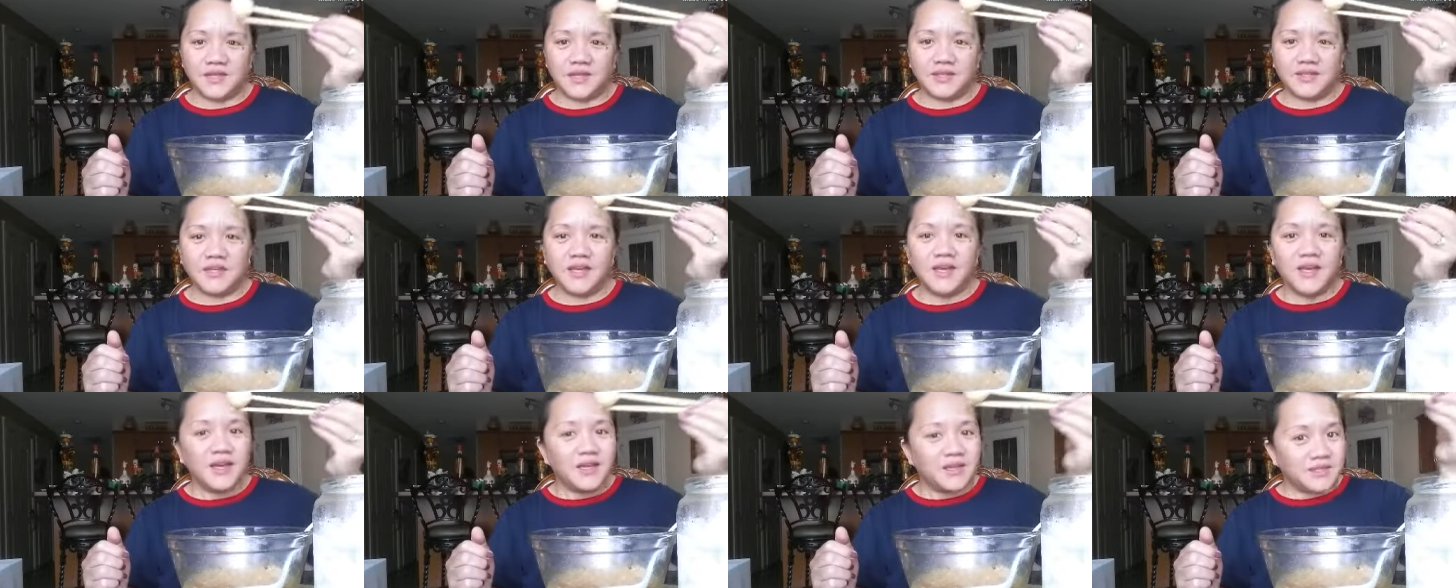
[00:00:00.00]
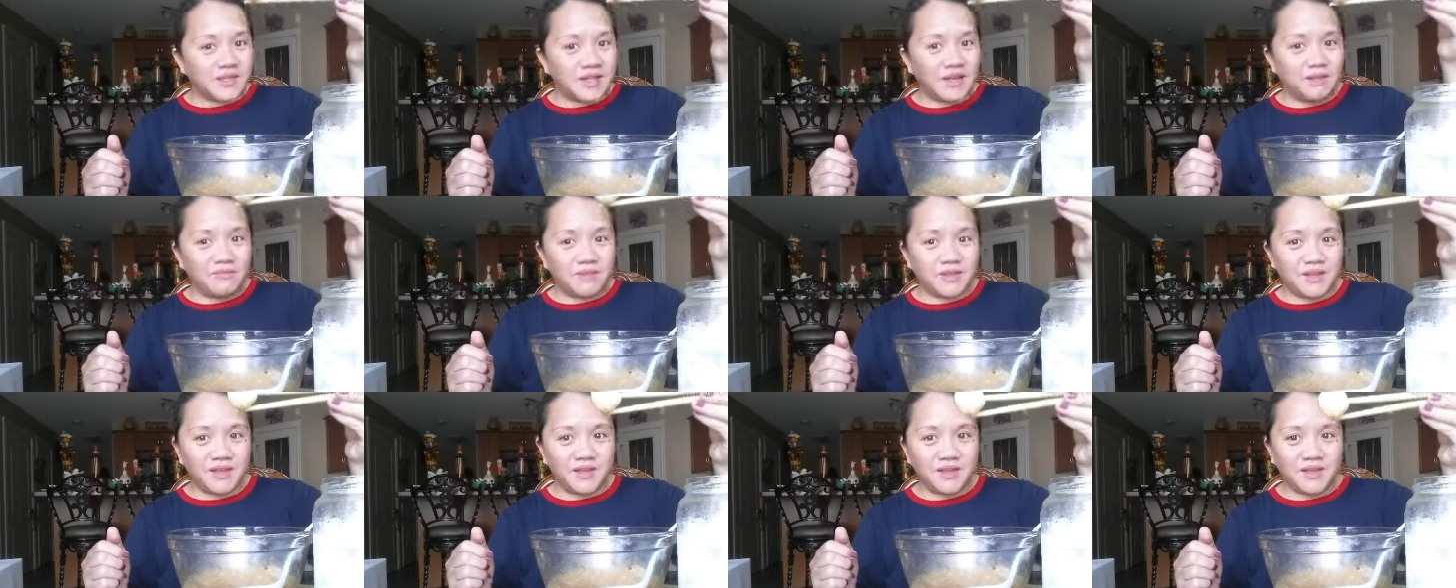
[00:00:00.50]
And
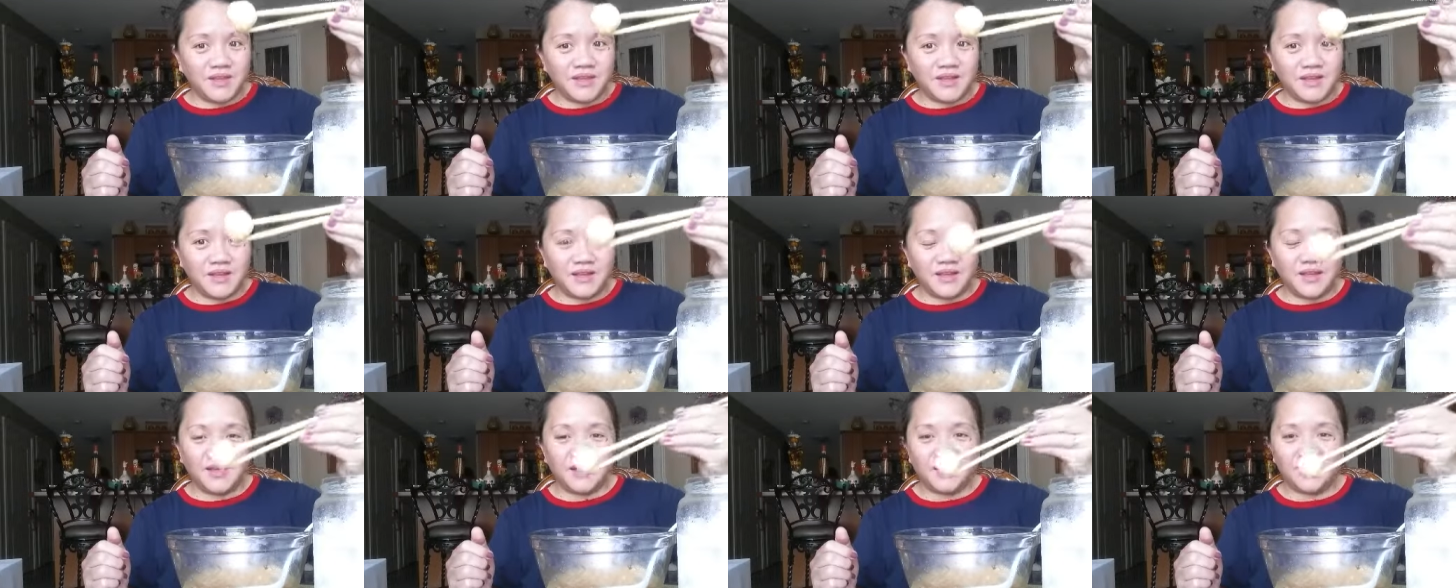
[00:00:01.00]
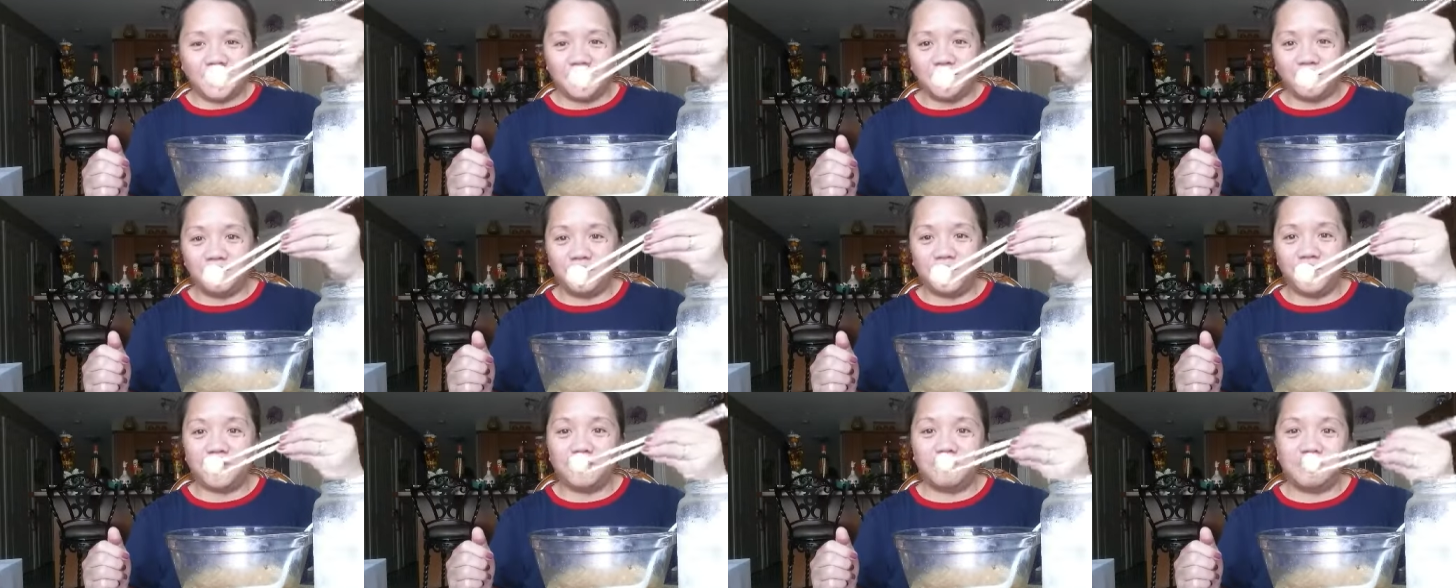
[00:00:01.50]
same thing
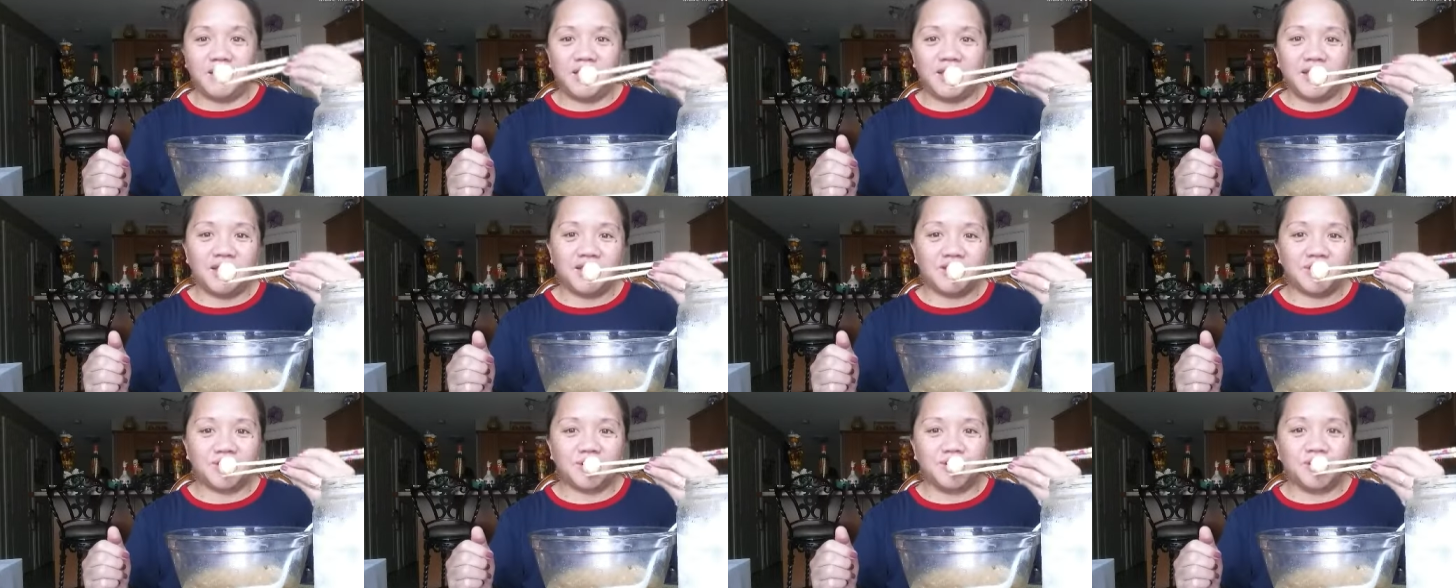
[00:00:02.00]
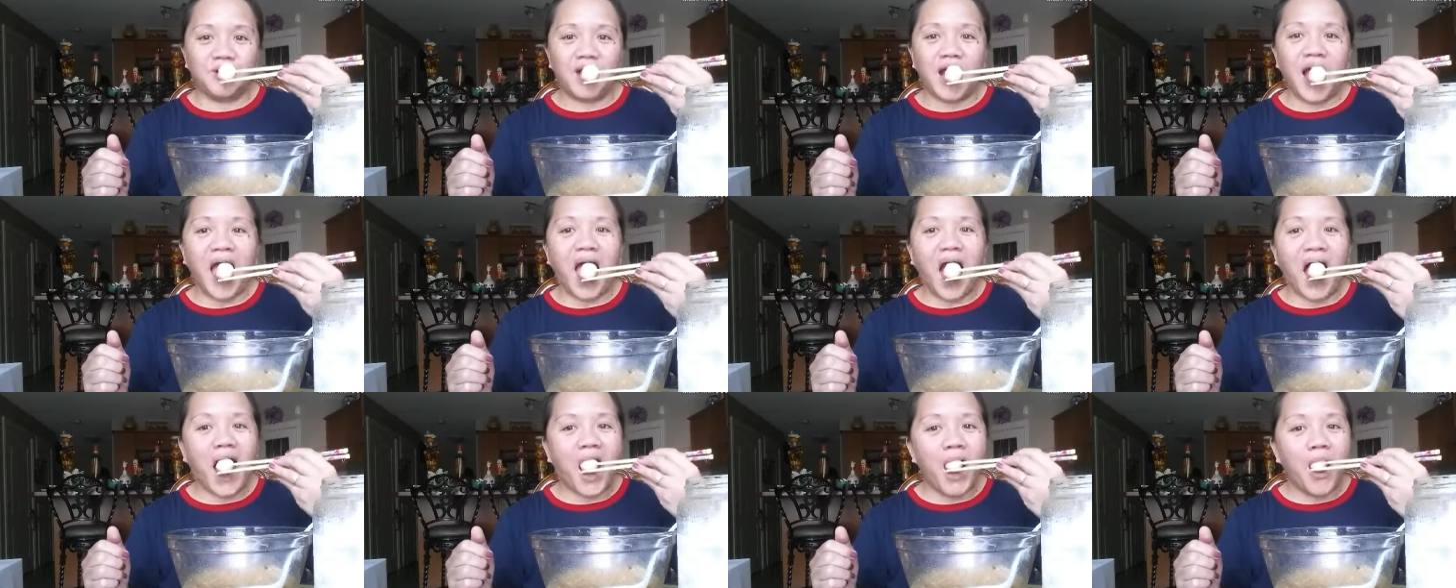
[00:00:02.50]
with me.
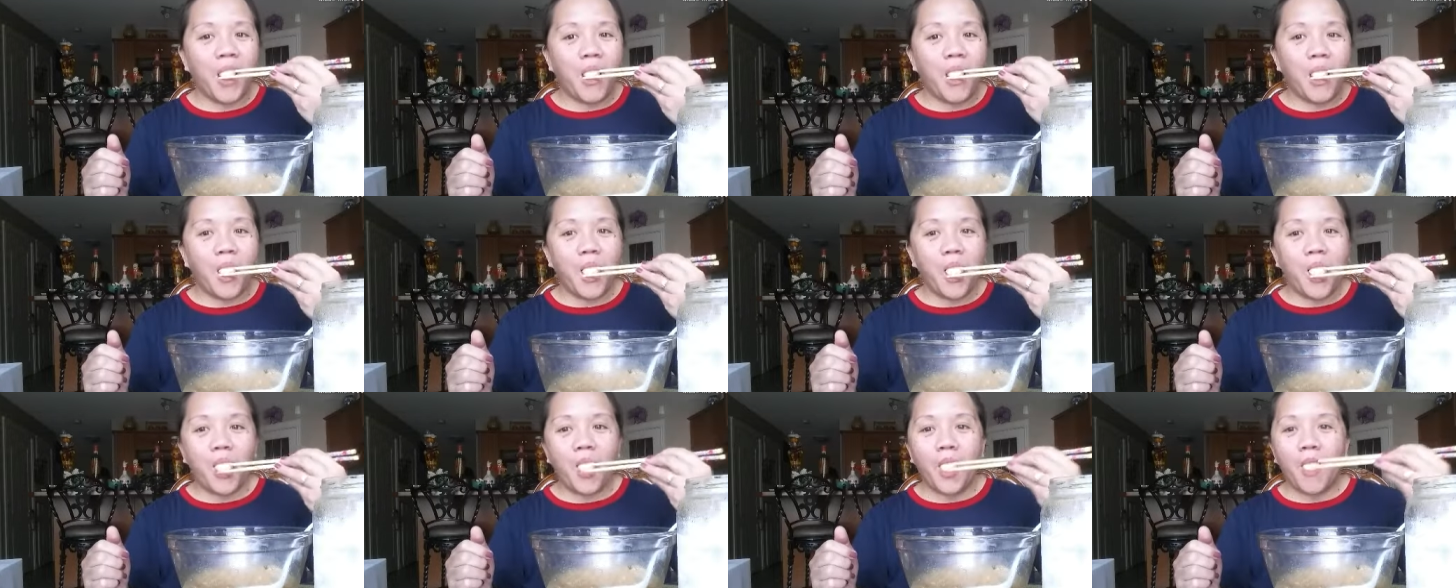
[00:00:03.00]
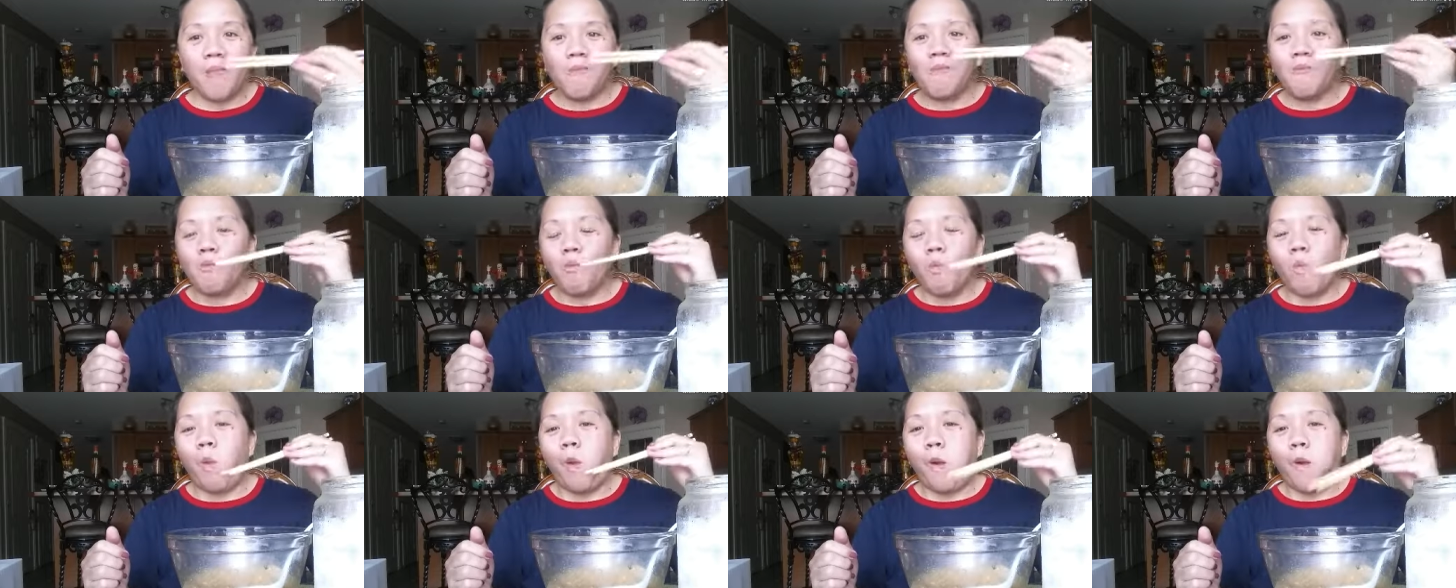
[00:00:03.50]
So,
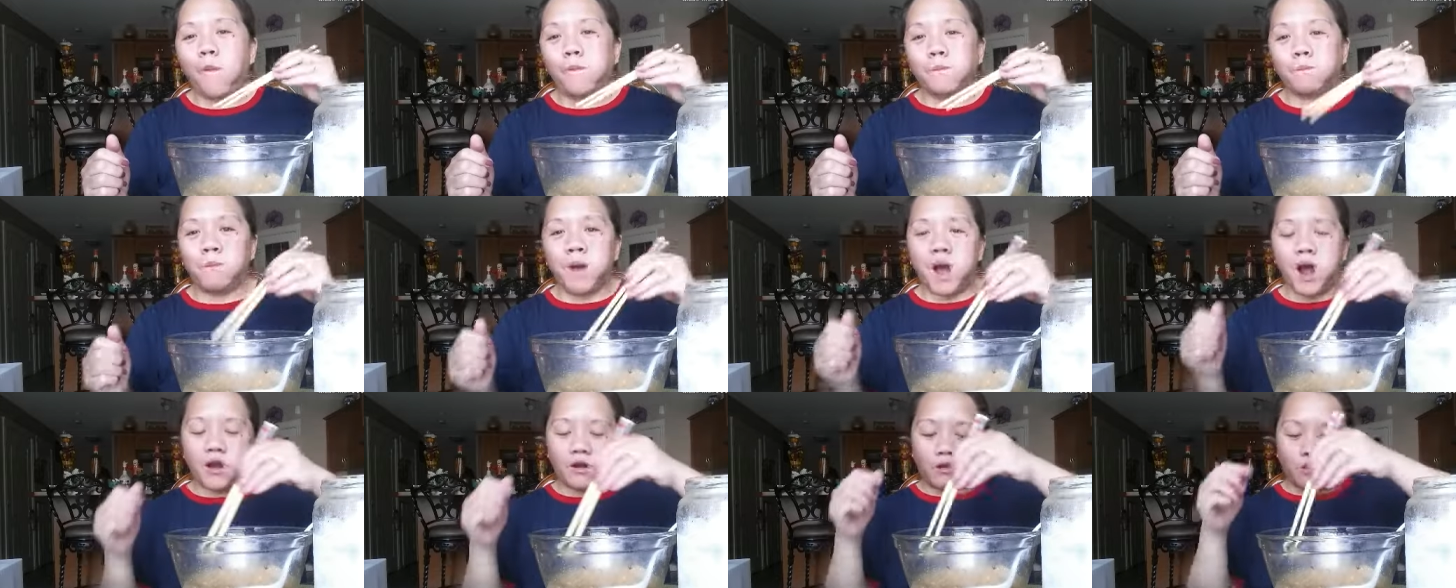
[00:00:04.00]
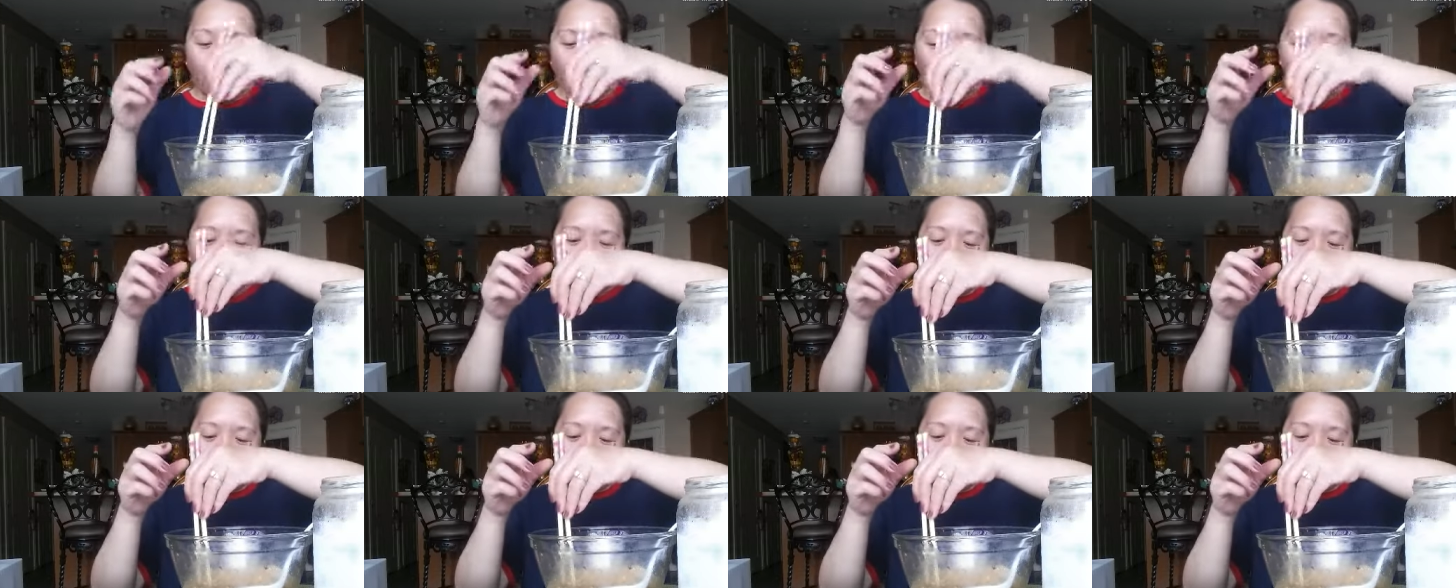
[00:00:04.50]
but